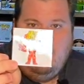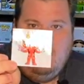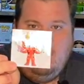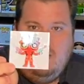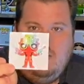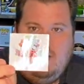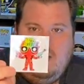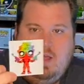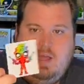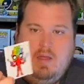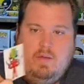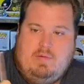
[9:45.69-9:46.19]

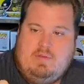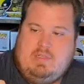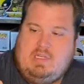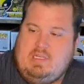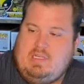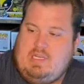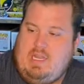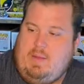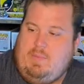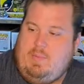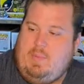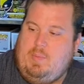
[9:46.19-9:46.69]
Uh, it says
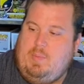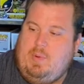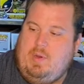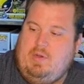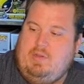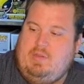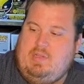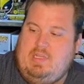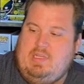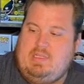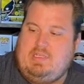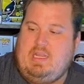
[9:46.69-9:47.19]
"Happy
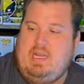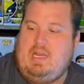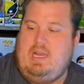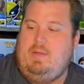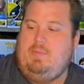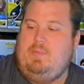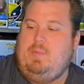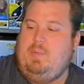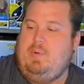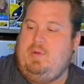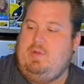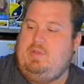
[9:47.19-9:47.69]
Birthday." He's got
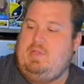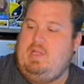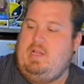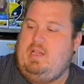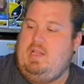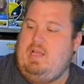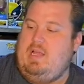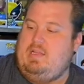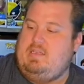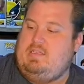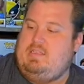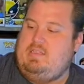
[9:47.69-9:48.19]
"Happy Birthday"
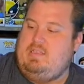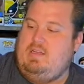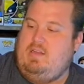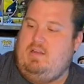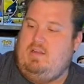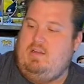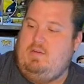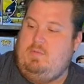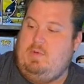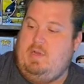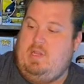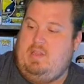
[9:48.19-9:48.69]
glasses
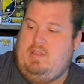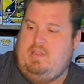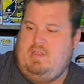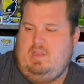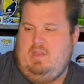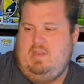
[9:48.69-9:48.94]
on with